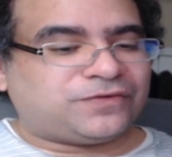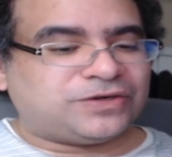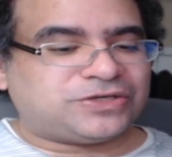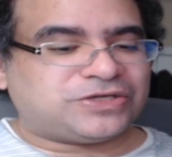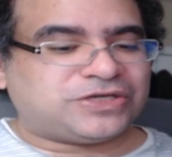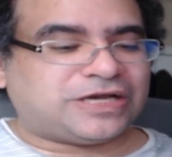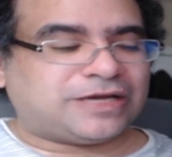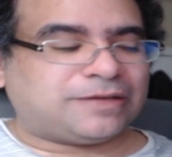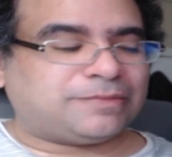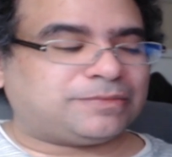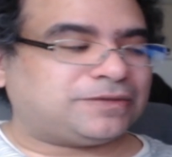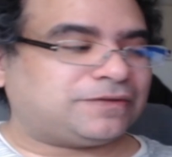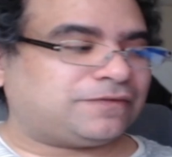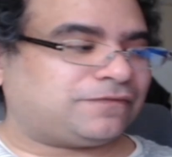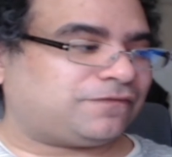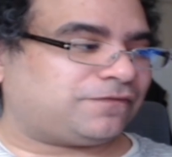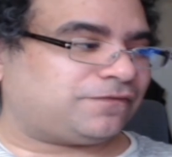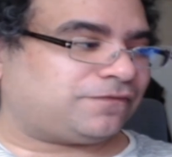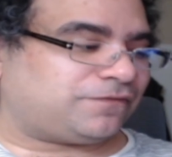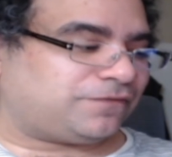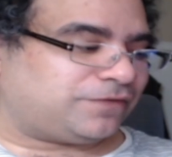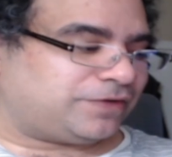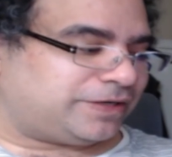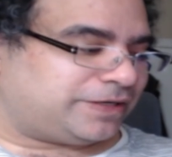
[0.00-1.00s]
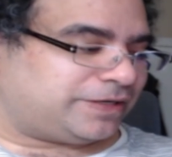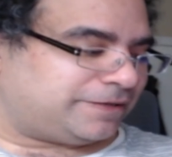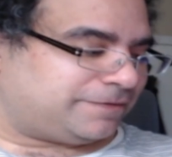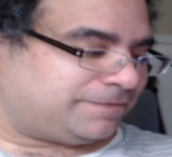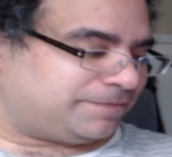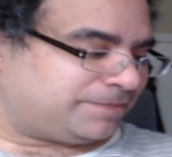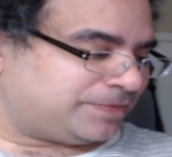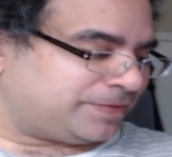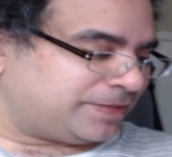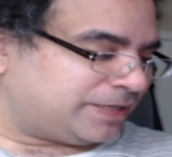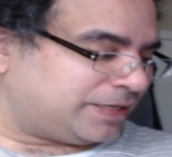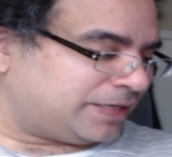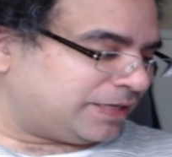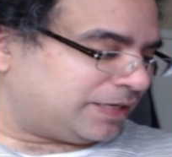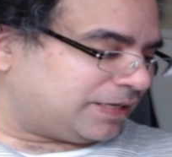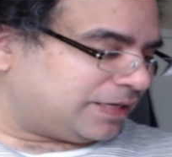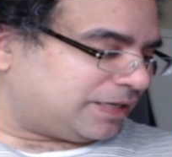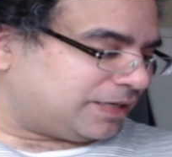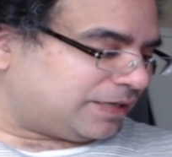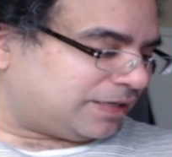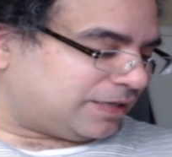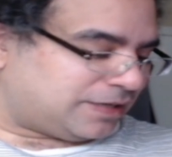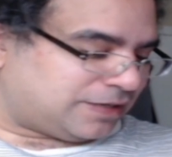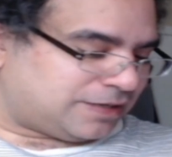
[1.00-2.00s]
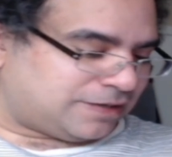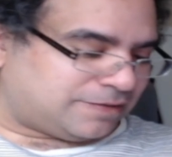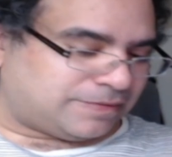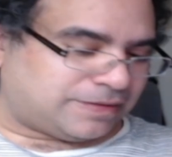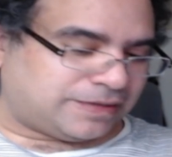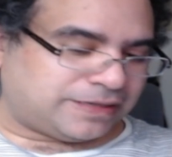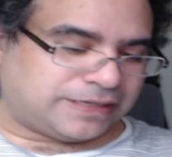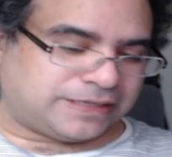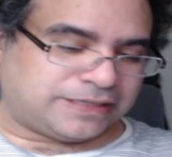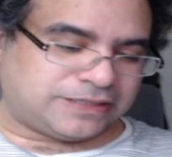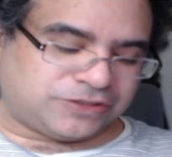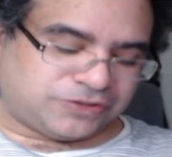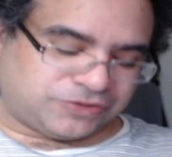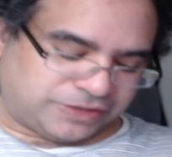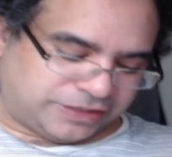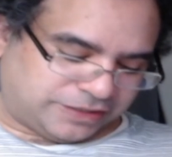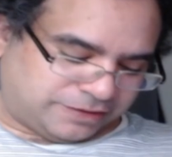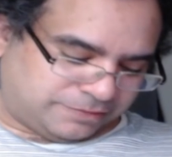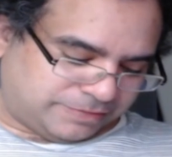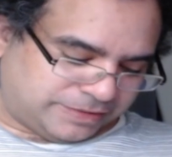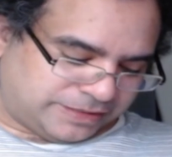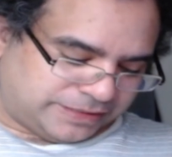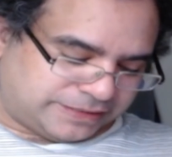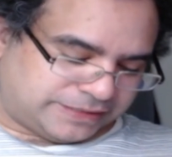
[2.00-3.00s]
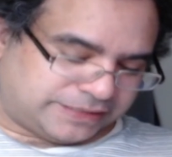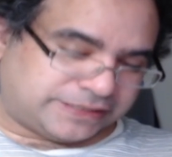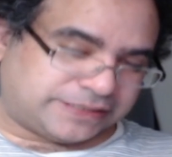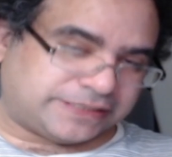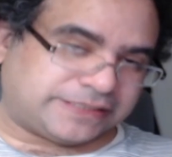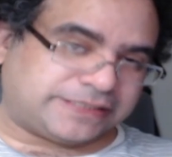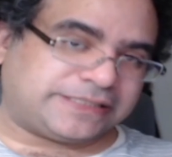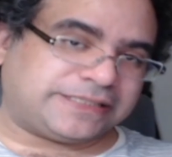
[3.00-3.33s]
chapters for free. I'm gonna try to make this a